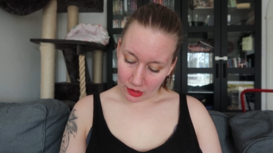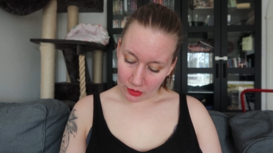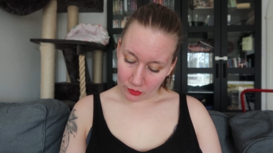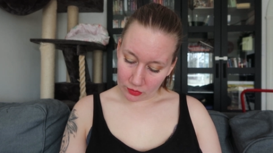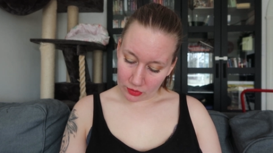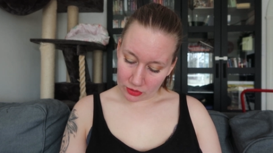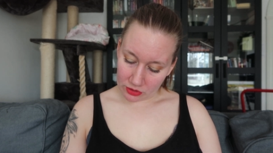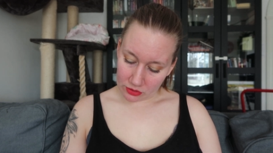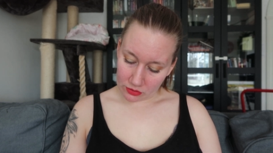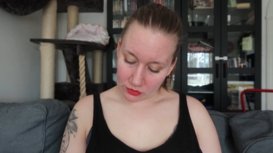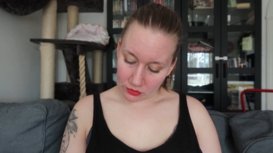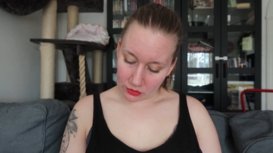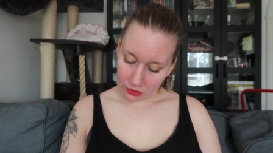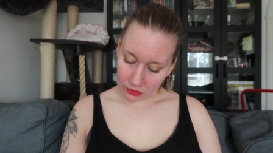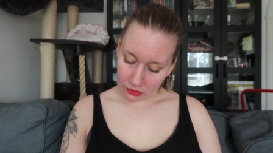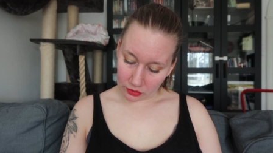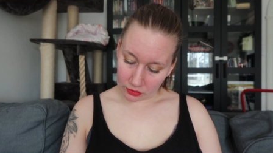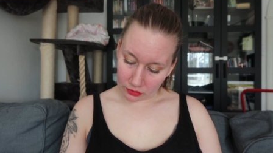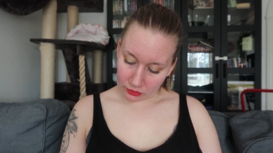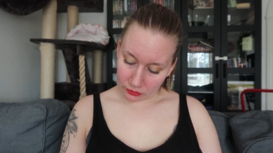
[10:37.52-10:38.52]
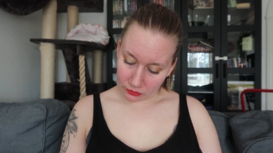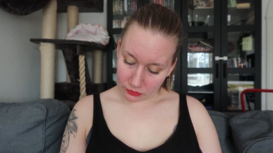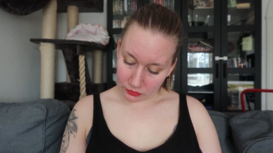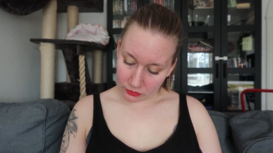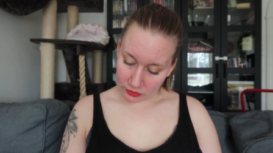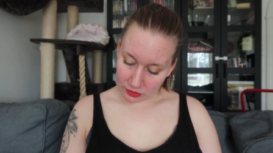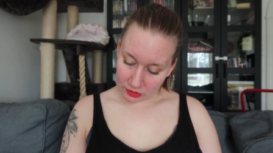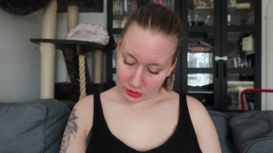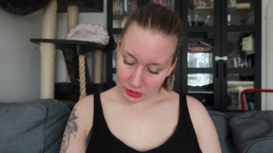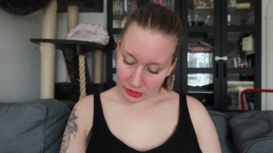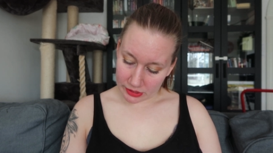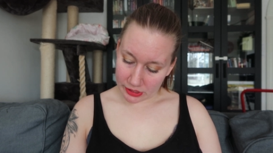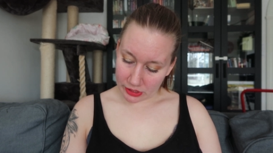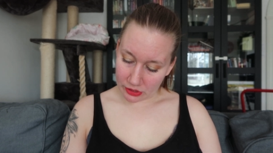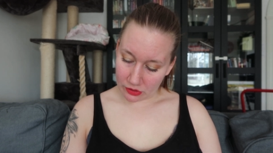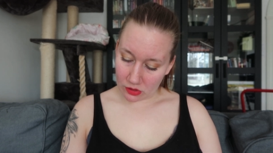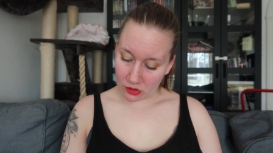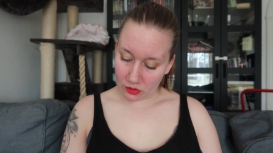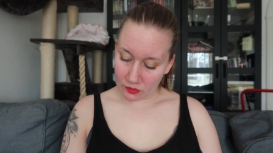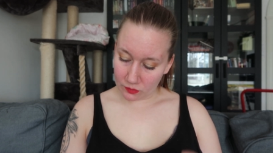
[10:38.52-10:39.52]
I was
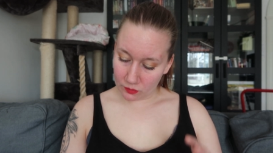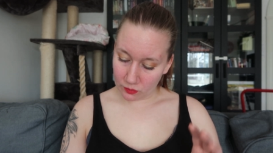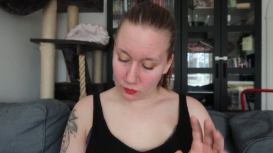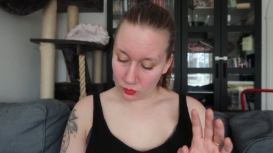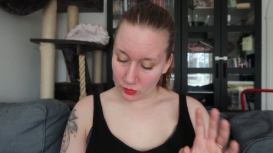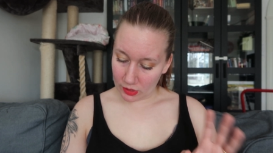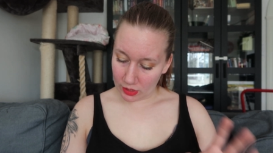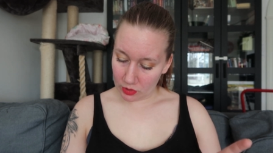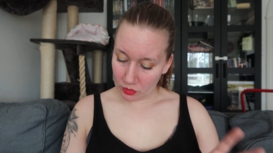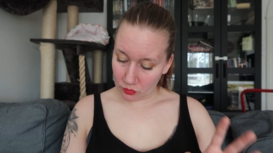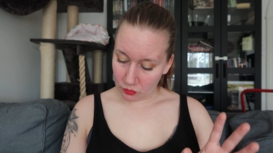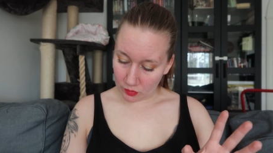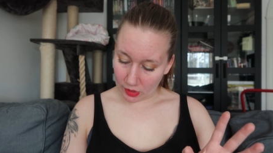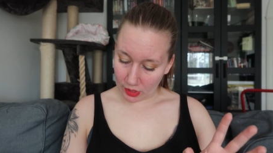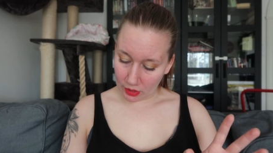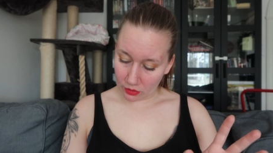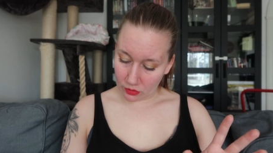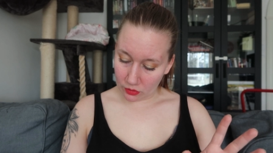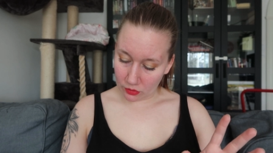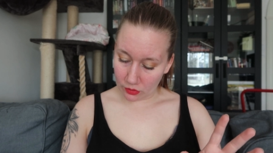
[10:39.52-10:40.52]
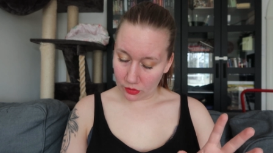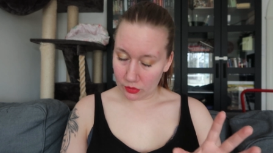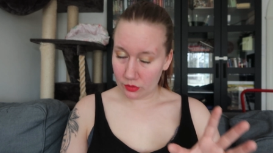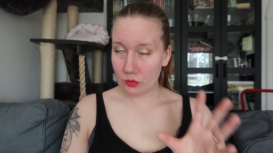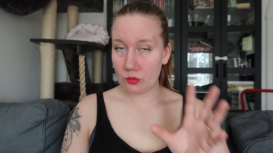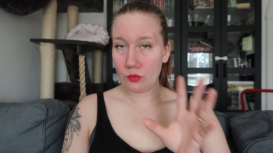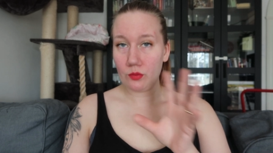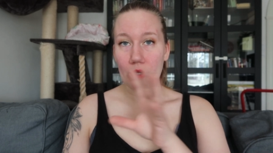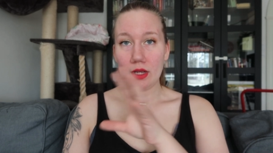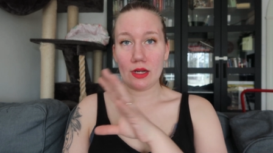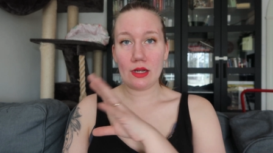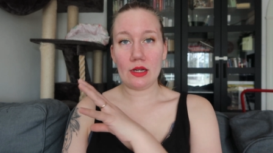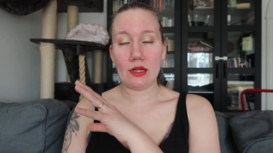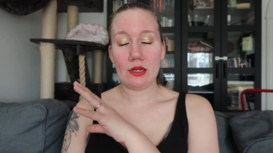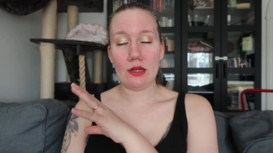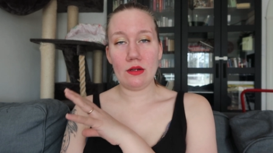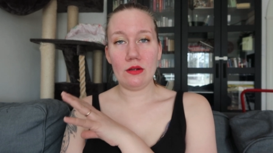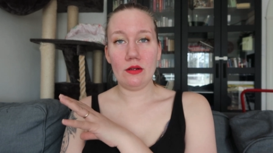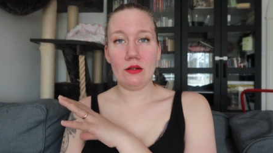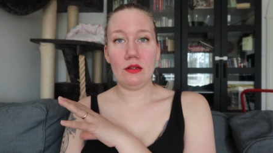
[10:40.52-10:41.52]
stitching a wedding record
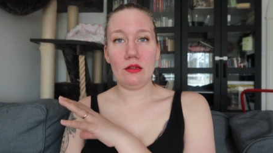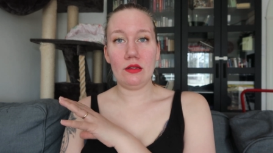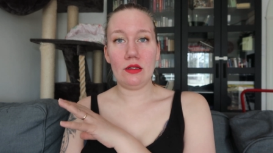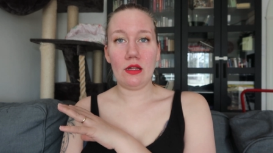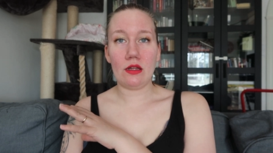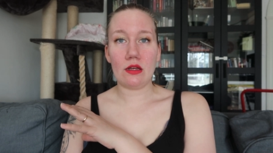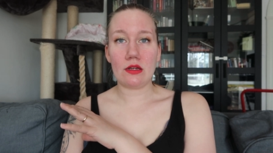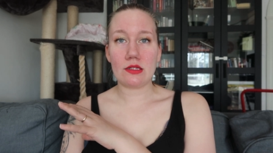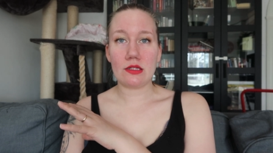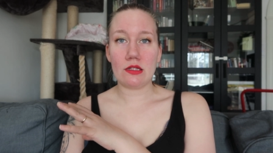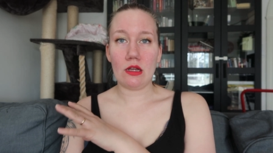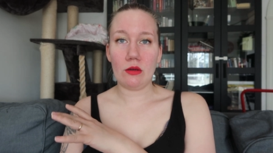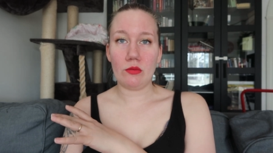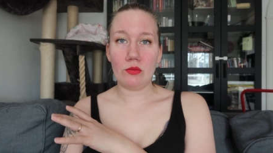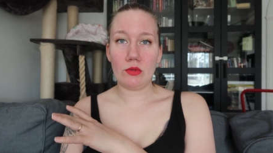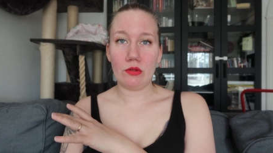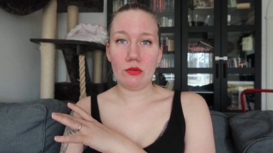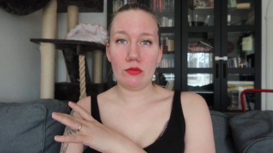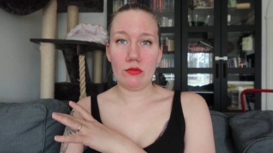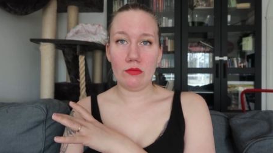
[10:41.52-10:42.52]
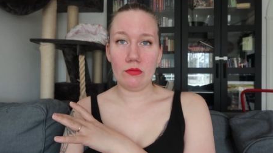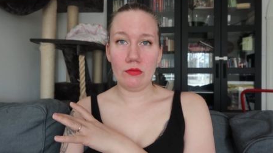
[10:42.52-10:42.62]
when the last time we